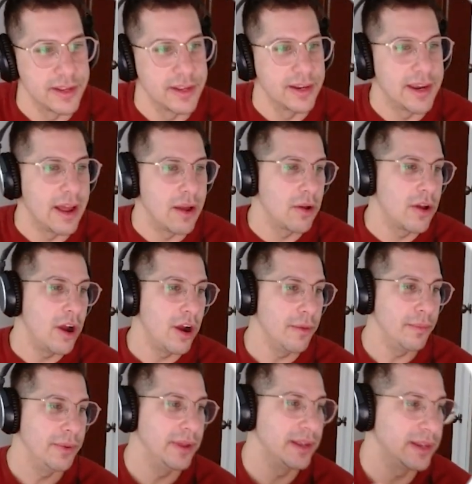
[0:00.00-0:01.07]
Now
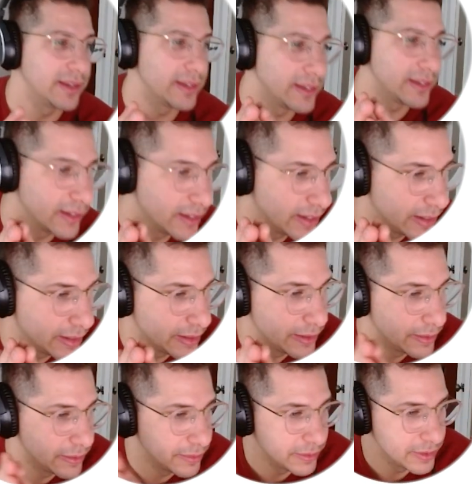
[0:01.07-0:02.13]
carpet
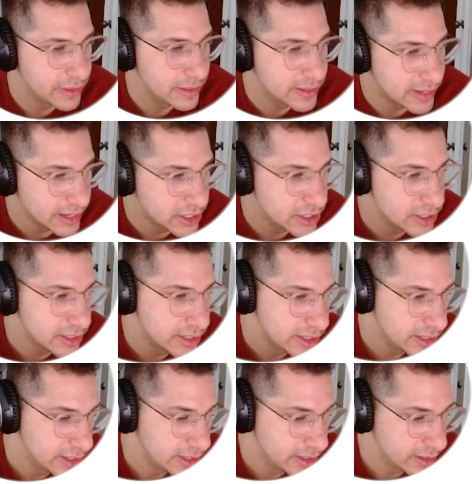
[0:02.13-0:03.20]
uh, is
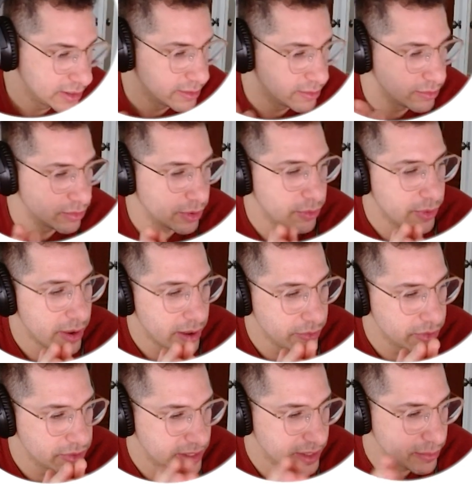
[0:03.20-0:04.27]
actually around
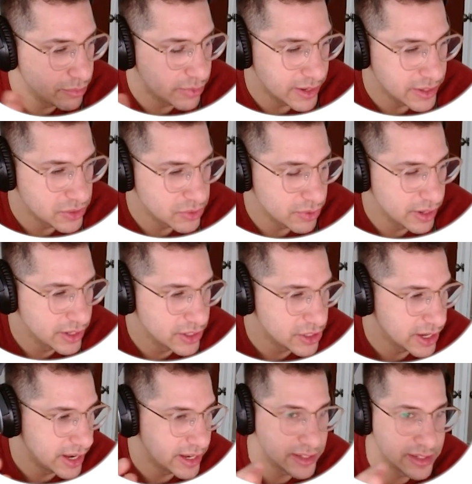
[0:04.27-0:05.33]
the same price range
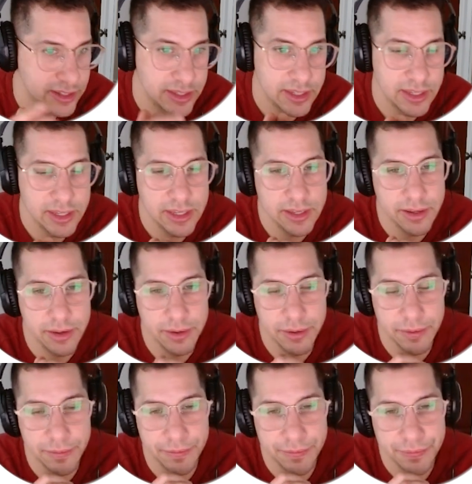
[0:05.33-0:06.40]
as the
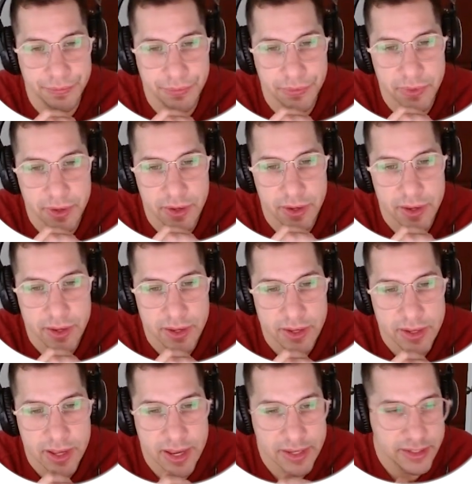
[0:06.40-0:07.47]
um,
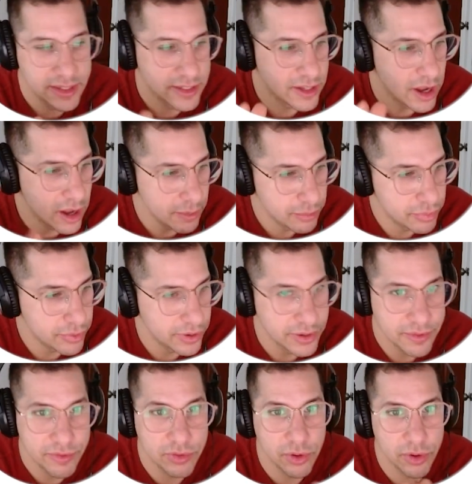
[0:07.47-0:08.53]
as the top
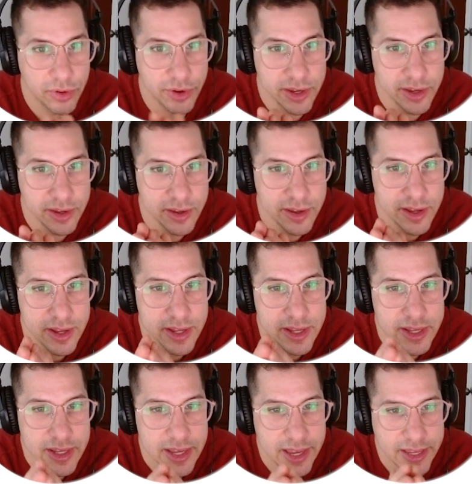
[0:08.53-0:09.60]
print flooring,
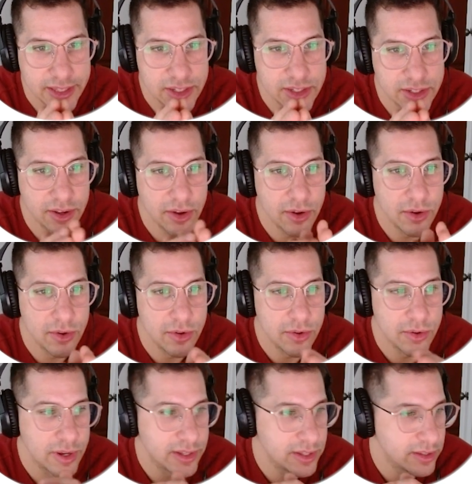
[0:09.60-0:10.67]
and
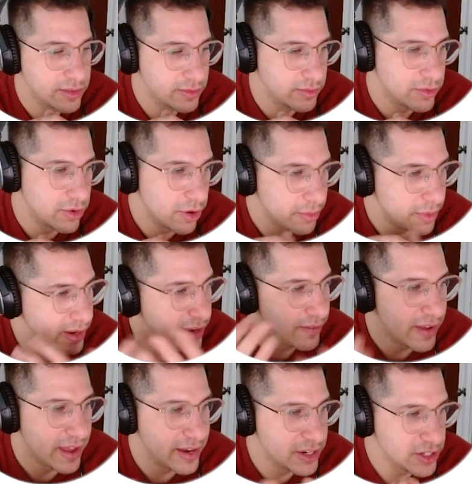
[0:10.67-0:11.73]
so and there are many
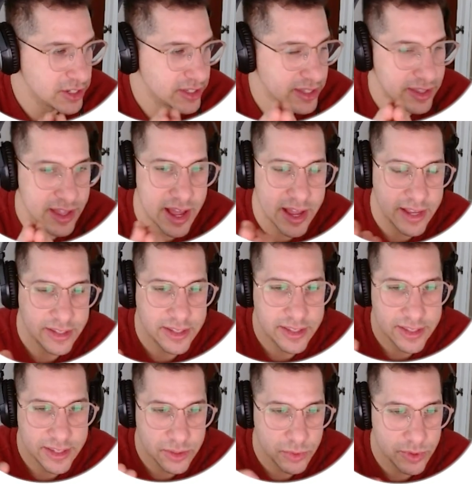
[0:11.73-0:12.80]
advantages to that to
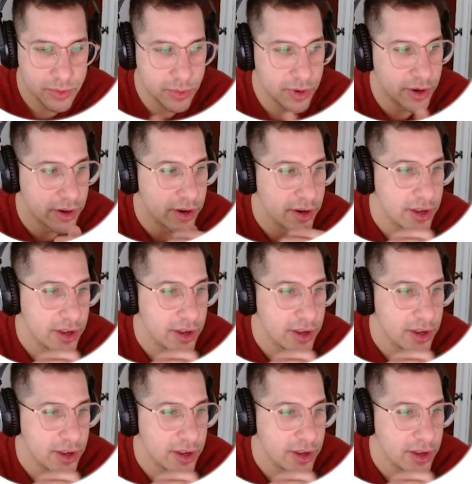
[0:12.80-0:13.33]
this one where